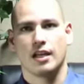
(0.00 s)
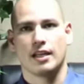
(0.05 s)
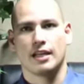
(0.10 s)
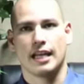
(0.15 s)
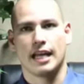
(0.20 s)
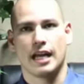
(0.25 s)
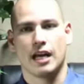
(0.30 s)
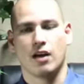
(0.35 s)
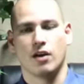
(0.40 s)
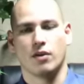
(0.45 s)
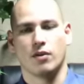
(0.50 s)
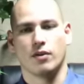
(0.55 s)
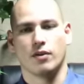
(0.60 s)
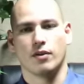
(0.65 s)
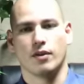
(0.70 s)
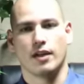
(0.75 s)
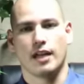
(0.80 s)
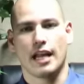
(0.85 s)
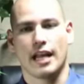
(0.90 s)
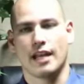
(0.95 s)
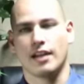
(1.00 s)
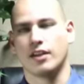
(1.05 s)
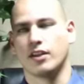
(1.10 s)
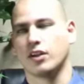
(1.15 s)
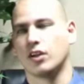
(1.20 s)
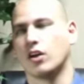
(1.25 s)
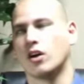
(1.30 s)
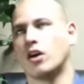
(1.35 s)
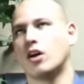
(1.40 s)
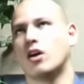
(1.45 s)
Now, and
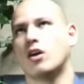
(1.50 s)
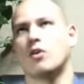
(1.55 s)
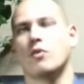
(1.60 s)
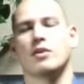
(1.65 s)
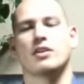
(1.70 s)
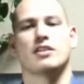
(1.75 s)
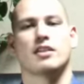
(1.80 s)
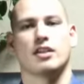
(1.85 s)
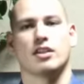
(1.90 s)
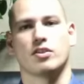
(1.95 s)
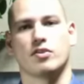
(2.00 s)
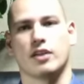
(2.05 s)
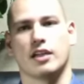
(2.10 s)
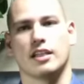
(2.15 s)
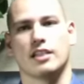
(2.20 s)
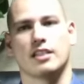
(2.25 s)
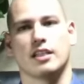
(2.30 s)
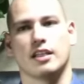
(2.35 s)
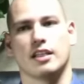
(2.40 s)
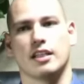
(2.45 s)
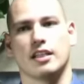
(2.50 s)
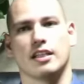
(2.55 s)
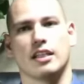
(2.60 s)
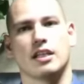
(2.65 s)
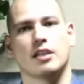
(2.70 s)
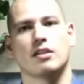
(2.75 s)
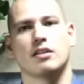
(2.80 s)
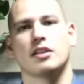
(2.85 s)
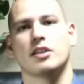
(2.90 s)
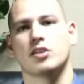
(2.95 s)
they're always going to try to tell you that
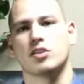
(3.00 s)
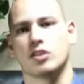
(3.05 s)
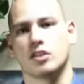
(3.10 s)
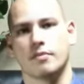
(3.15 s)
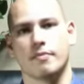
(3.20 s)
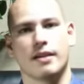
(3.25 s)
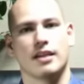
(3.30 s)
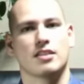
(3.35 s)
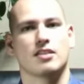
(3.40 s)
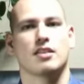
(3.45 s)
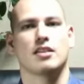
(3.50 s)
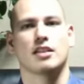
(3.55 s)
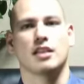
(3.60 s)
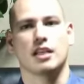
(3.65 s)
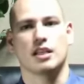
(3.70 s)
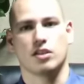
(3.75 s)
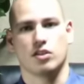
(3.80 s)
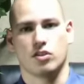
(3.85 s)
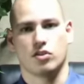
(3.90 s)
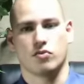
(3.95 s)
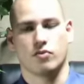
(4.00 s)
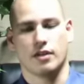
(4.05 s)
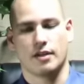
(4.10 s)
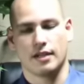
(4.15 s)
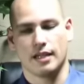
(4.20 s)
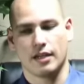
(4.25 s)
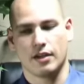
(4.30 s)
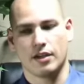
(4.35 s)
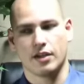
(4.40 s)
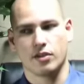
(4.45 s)
their leads are the best in the industry.
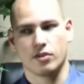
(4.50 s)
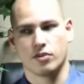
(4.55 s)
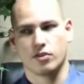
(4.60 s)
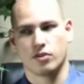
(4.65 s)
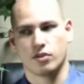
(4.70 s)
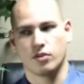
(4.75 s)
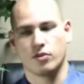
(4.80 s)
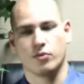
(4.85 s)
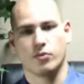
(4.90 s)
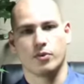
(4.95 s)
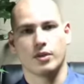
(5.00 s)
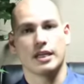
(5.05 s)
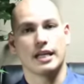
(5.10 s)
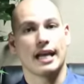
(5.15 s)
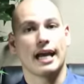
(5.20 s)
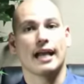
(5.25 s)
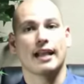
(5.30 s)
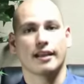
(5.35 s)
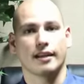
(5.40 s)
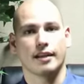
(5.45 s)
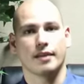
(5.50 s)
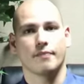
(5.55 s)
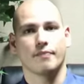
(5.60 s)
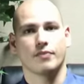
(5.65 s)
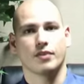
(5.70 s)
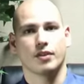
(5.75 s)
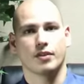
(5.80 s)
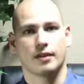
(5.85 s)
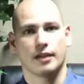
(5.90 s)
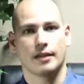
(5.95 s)
Now, here's the reality.
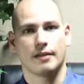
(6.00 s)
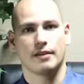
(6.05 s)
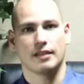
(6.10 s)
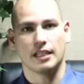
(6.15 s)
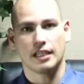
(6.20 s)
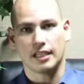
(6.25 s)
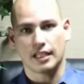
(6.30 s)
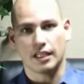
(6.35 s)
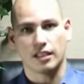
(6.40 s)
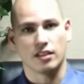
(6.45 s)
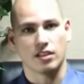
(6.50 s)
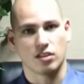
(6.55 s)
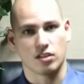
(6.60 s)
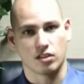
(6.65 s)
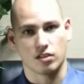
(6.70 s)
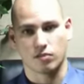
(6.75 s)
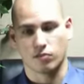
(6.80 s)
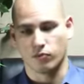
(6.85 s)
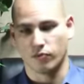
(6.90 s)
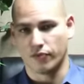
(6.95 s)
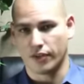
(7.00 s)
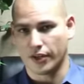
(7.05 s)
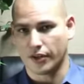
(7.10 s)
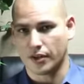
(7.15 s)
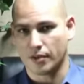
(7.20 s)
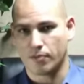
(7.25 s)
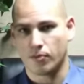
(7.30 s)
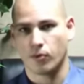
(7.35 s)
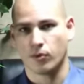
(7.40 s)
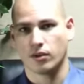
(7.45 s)
All right, lean in. This is
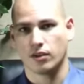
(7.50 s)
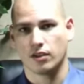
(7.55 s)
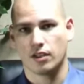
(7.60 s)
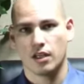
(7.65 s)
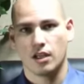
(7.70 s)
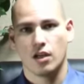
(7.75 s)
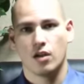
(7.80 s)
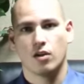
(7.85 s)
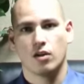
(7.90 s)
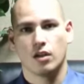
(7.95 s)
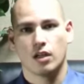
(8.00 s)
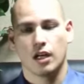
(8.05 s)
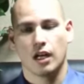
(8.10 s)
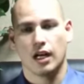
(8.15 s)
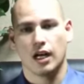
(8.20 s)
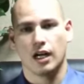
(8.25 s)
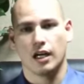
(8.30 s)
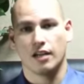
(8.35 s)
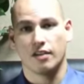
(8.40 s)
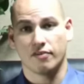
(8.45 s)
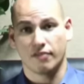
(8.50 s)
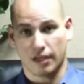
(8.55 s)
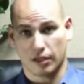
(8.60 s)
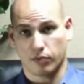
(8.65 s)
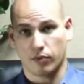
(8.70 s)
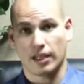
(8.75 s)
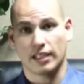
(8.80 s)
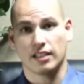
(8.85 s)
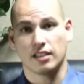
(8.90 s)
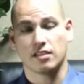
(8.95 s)
very important. In
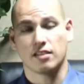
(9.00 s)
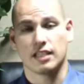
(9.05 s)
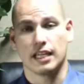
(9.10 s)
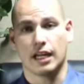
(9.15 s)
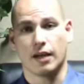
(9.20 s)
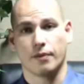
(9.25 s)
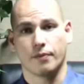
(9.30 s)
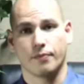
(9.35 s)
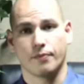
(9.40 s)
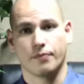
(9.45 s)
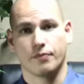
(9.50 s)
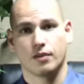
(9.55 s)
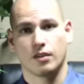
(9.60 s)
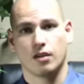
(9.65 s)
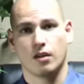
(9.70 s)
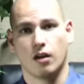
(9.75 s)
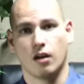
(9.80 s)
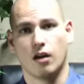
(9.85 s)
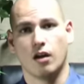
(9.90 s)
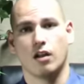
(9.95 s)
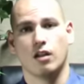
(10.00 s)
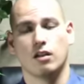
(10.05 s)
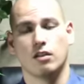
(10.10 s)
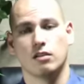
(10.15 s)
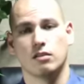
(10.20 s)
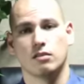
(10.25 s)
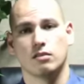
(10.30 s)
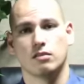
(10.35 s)
fact, write this down. All